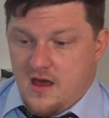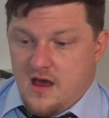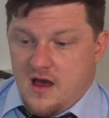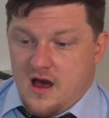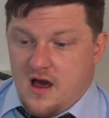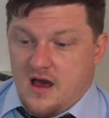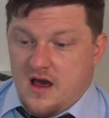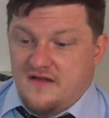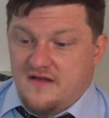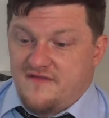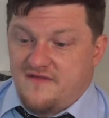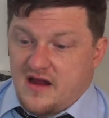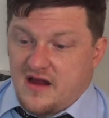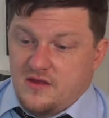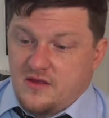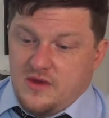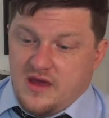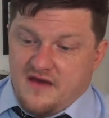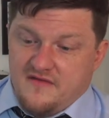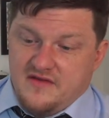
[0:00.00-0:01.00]
And
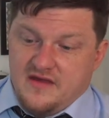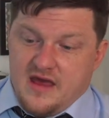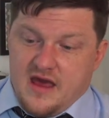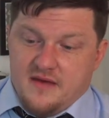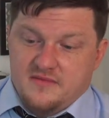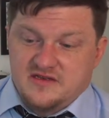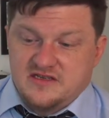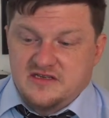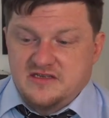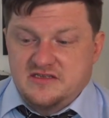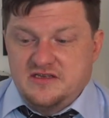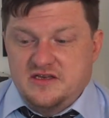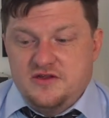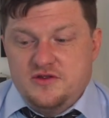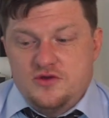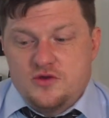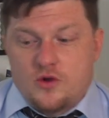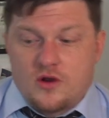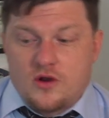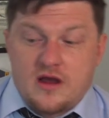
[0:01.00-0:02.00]
finally, we have the MCC
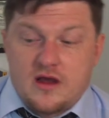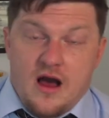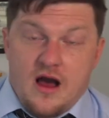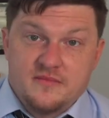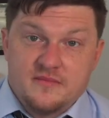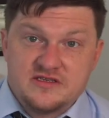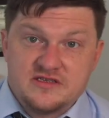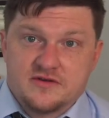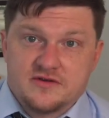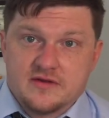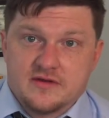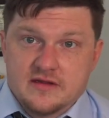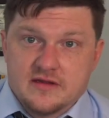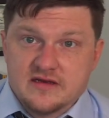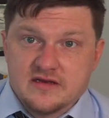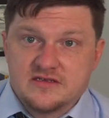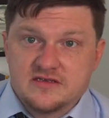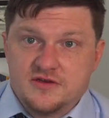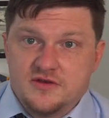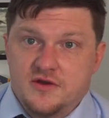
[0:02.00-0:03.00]
New York commissary
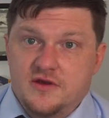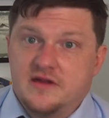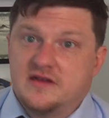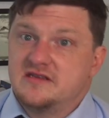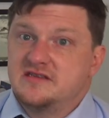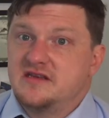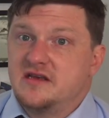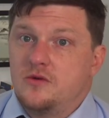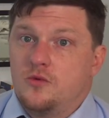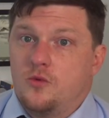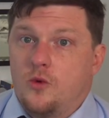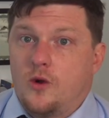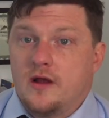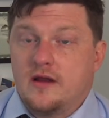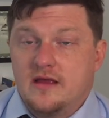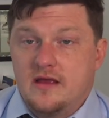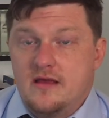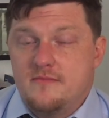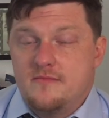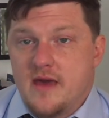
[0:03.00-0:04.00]
list. So you can see
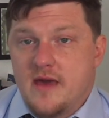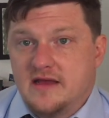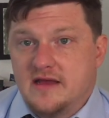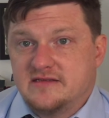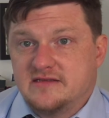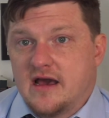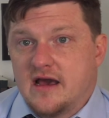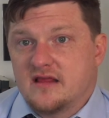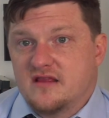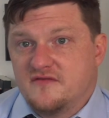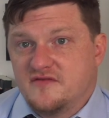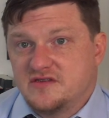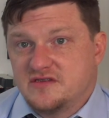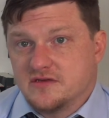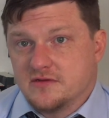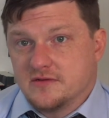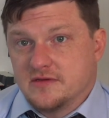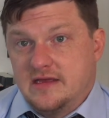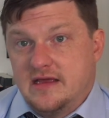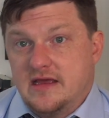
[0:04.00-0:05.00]
what inmates at the
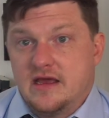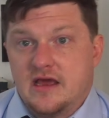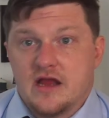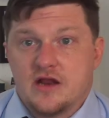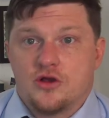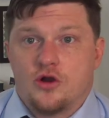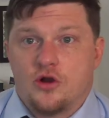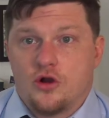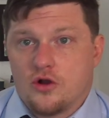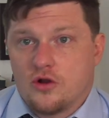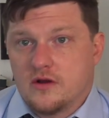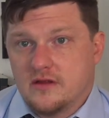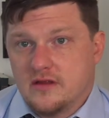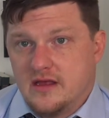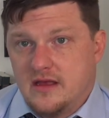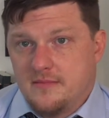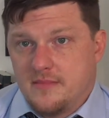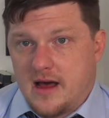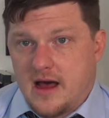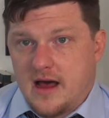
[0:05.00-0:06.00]
facility can
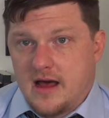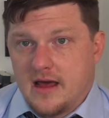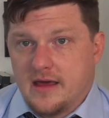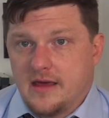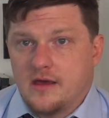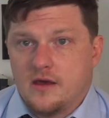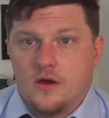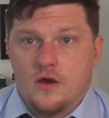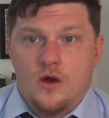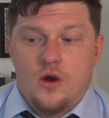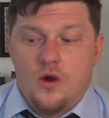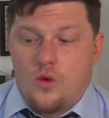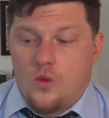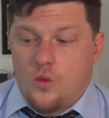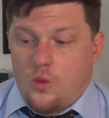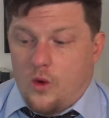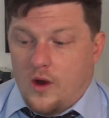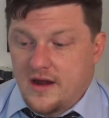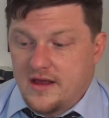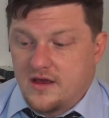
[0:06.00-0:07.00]
currently buy,
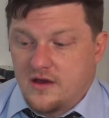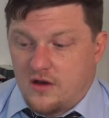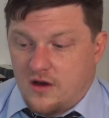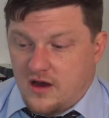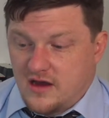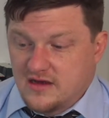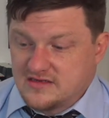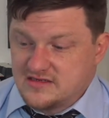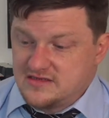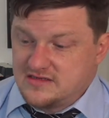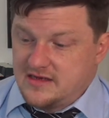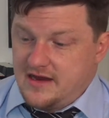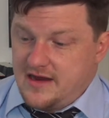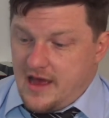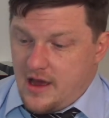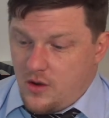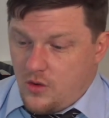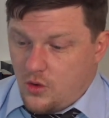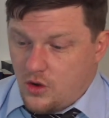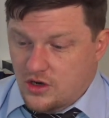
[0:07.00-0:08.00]
what it costs, and
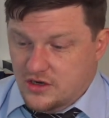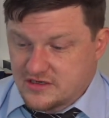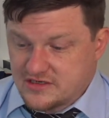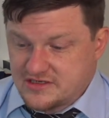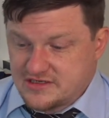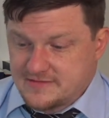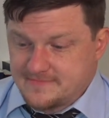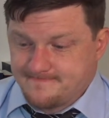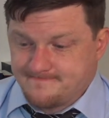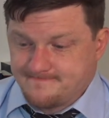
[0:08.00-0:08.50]
how it works.